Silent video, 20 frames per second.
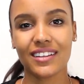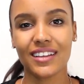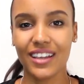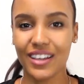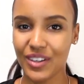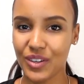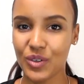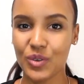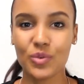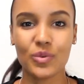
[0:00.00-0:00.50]

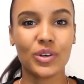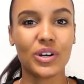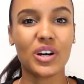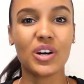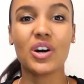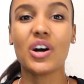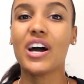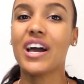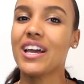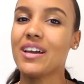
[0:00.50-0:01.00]
And you
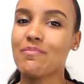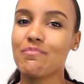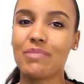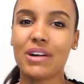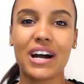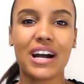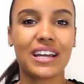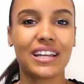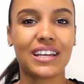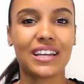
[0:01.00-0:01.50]
will
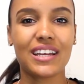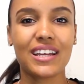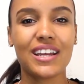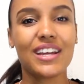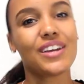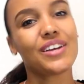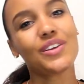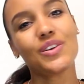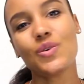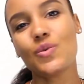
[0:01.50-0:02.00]
embody,
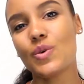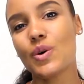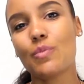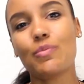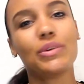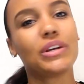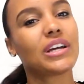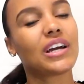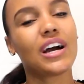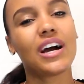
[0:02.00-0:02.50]
you will
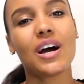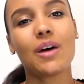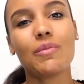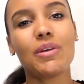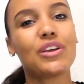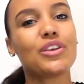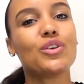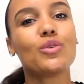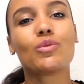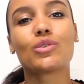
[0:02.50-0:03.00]
become,
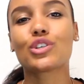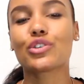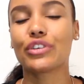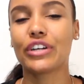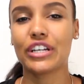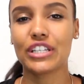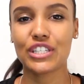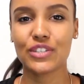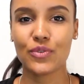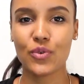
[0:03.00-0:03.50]
and you will
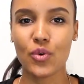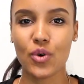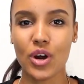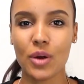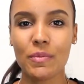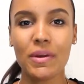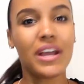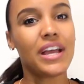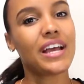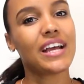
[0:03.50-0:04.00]

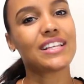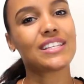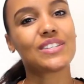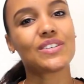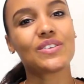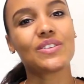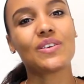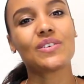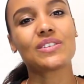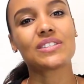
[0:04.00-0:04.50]
transform
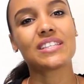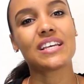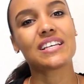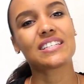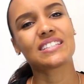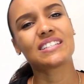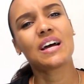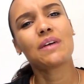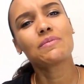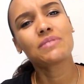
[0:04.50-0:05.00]
into those things.
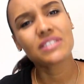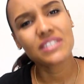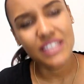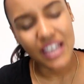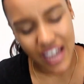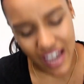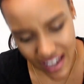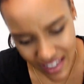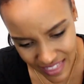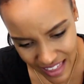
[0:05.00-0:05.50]
And I'm
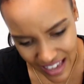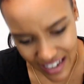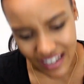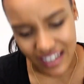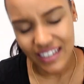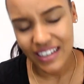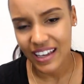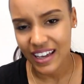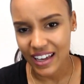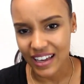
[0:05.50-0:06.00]
saying that
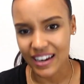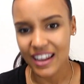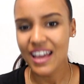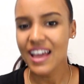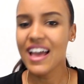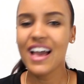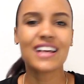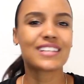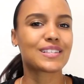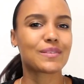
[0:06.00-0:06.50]
again
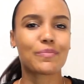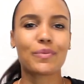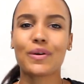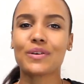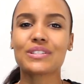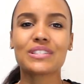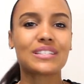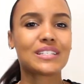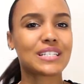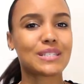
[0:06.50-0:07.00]
as a
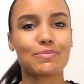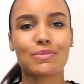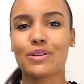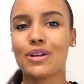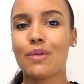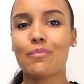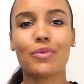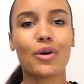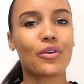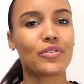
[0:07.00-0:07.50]
person that's been
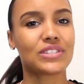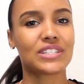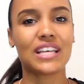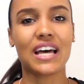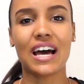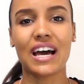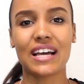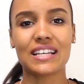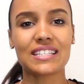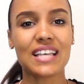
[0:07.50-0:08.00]
on both
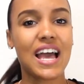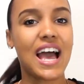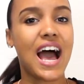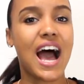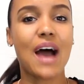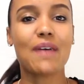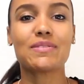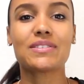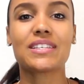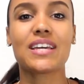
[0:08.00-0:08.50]
sides.
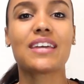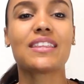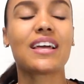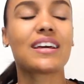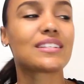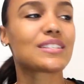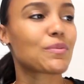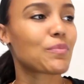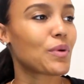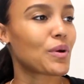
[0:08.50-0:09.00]
I'm saying
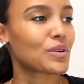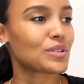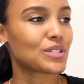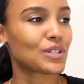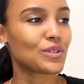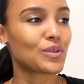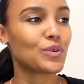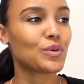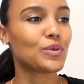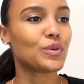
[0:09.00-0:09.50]
that as a
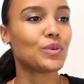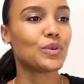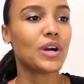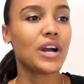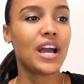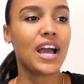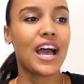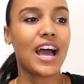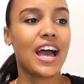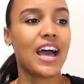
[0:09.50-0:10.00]
person who
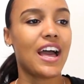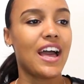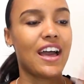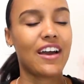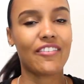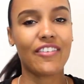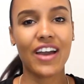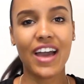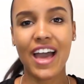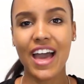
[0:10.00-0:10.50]

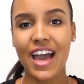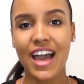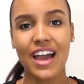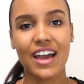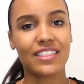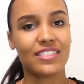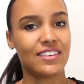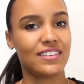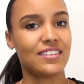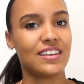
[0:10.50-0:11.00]
have
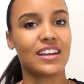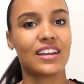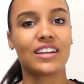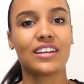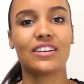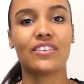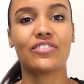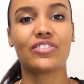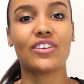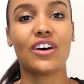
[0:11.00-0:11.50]
had the
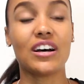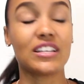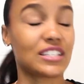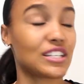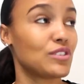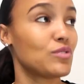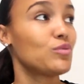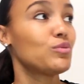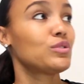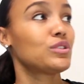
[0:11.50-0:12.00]
negative thoughts
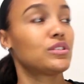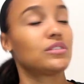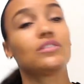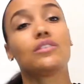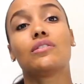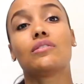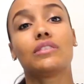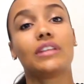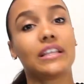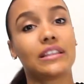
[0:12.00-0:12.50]
and who
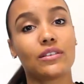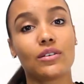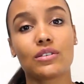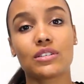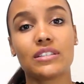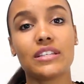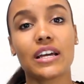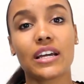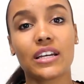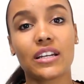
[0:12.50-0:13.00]
still let those
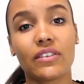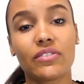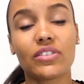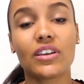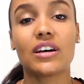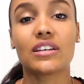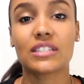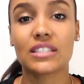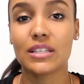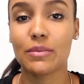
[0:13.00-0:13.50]
negative
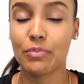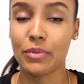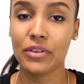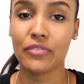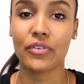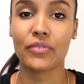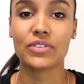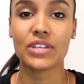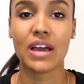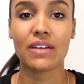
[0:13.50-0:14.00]
thoughts slip in
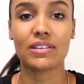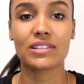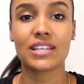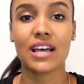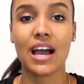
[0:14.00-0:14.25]
from time to